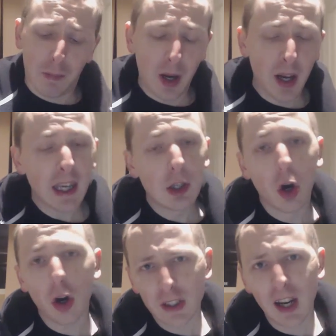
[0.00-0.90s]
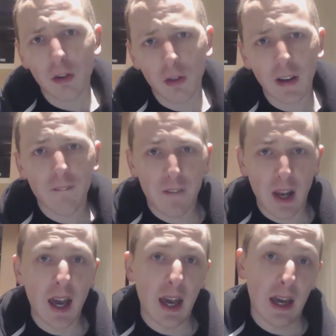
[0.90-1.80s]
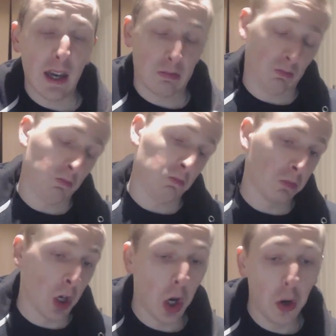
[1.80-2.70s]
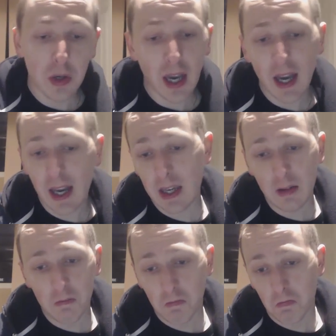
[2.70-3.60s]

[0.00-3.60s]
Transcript: But he knocks out Ric Flair. Okay.